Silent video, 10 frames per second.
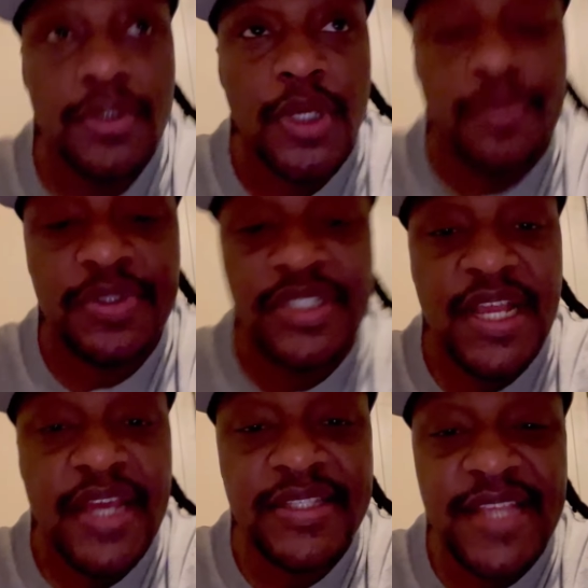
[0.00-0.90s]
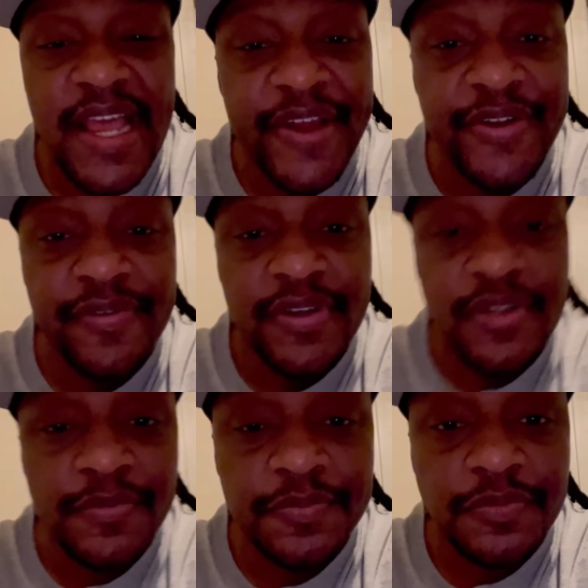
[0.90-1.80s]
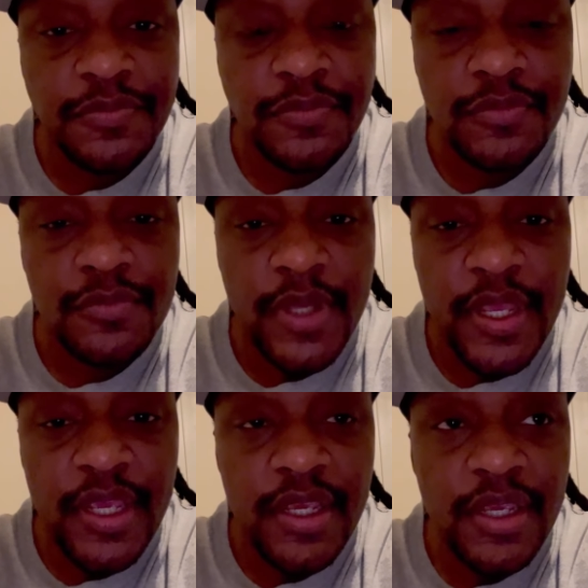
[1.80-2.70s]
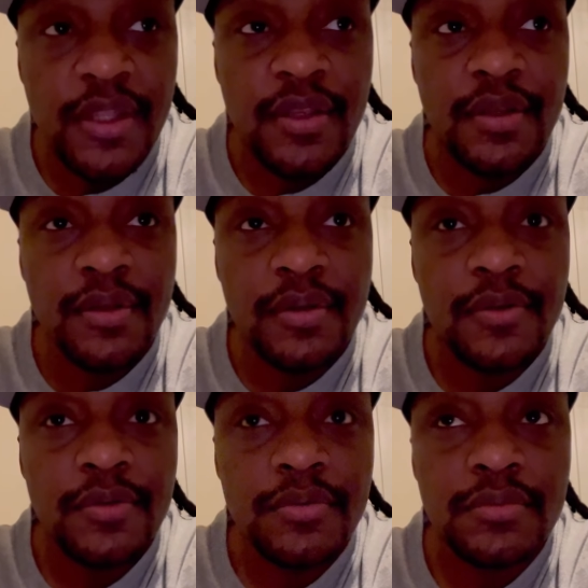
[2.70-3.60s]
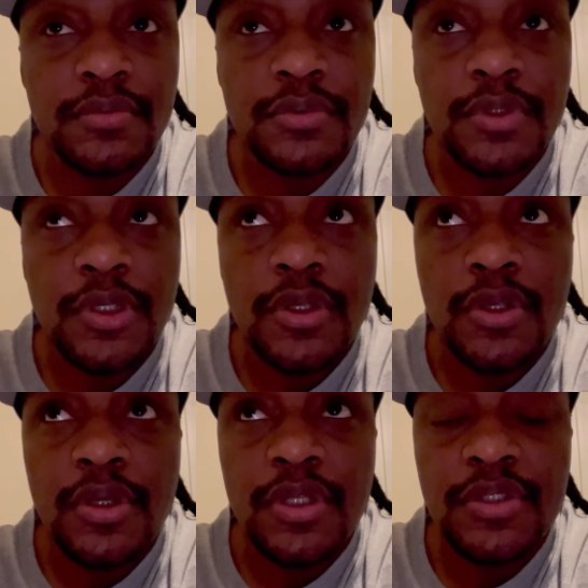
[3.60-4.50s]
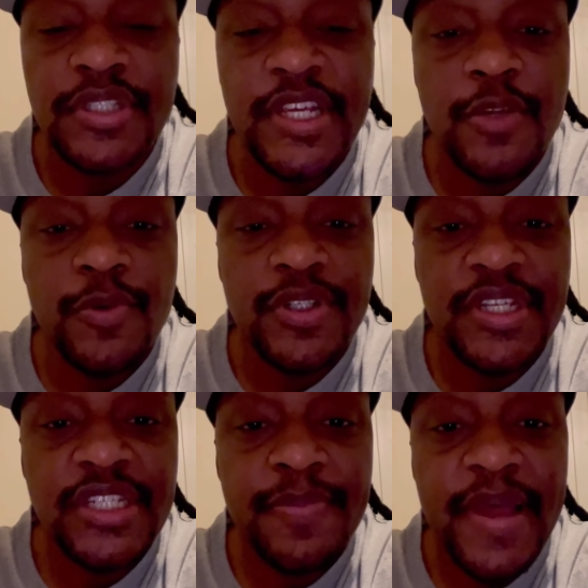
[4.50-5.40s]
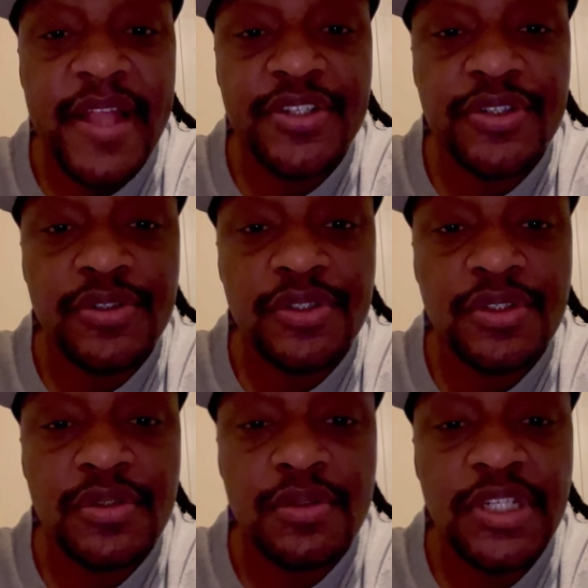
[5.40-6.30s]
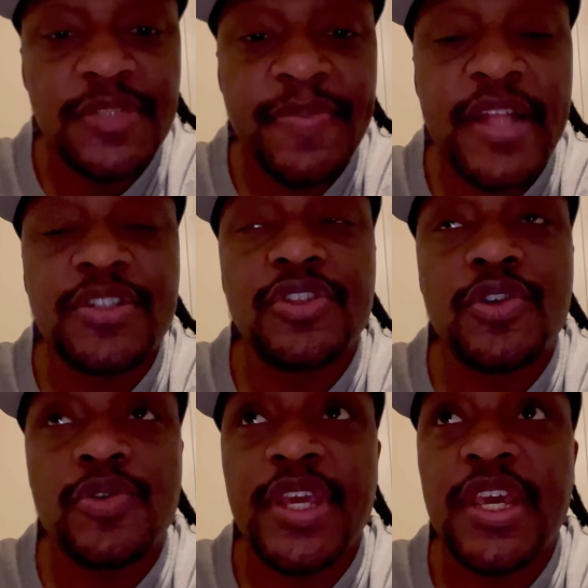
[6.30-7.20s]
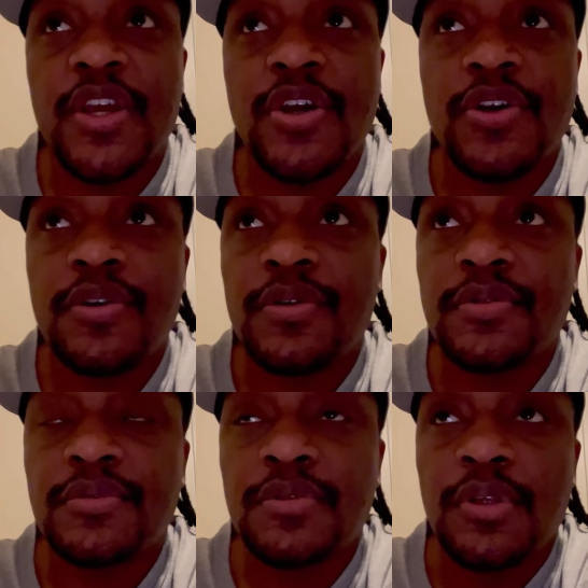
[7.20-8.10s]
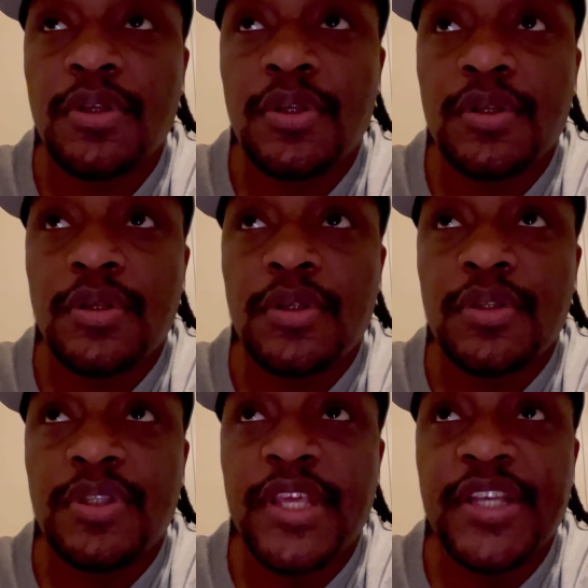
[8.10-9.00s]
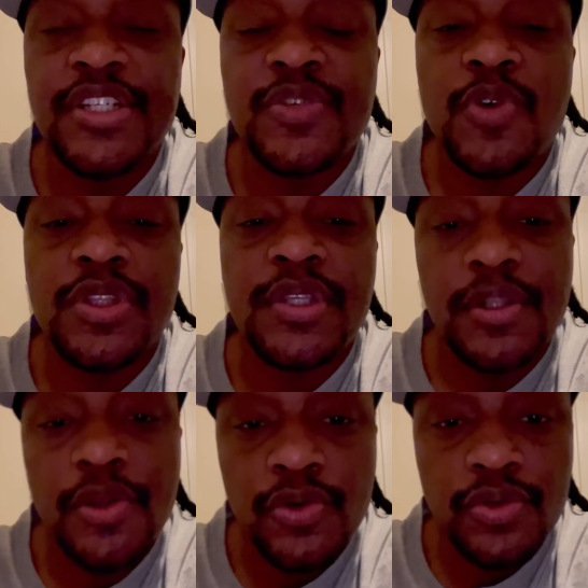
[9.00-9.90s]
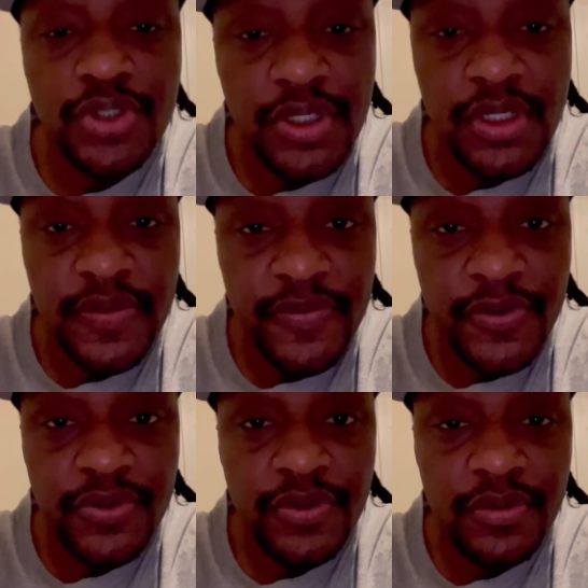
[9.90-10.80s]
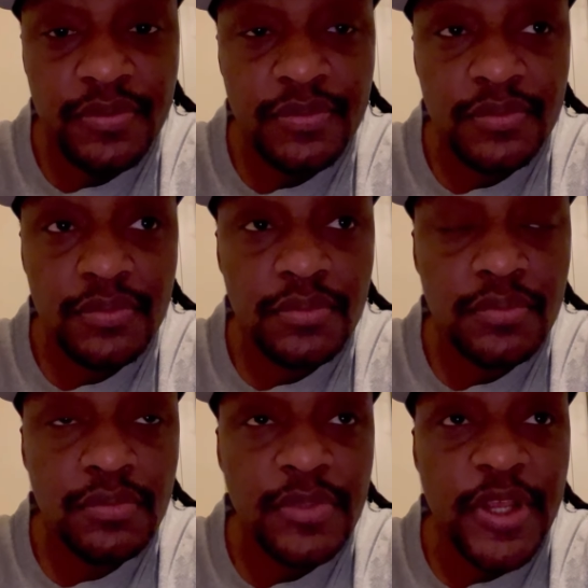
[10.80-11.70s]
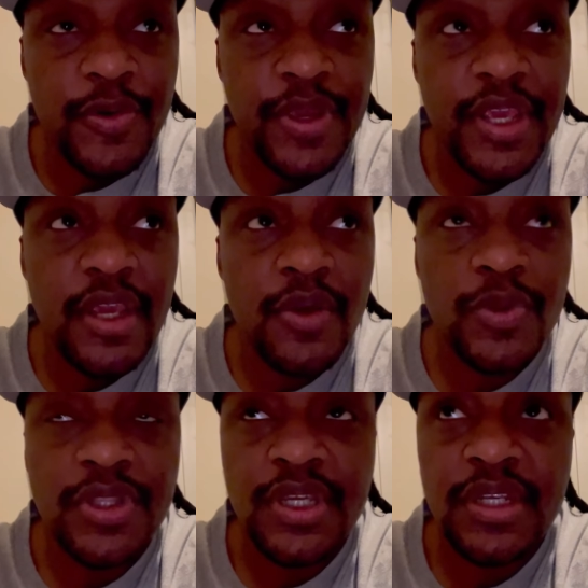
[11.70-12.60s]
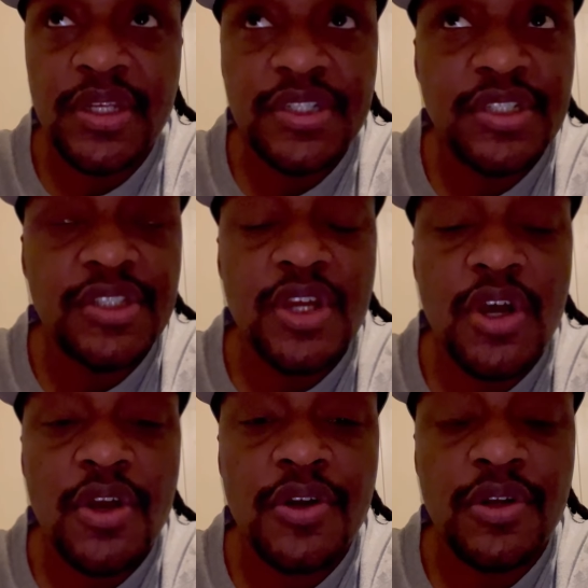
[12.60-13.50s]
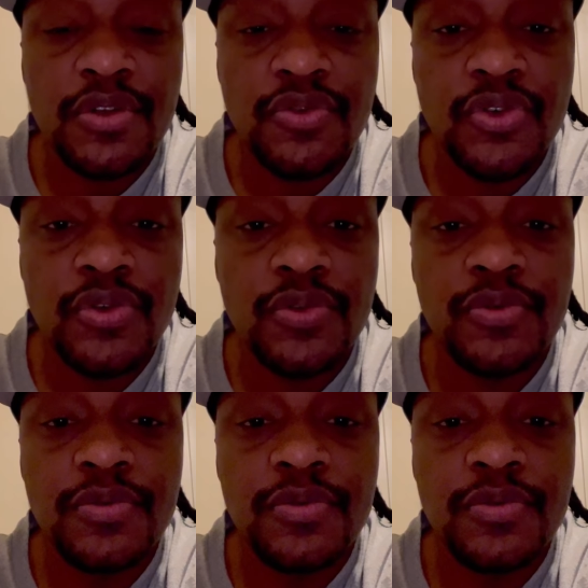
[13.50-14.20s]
I'm just kind of tired of it. And dealing with dispatchers. Dispatchers don't care. They just want their loads delivered. They don't care what the conditions are on the road.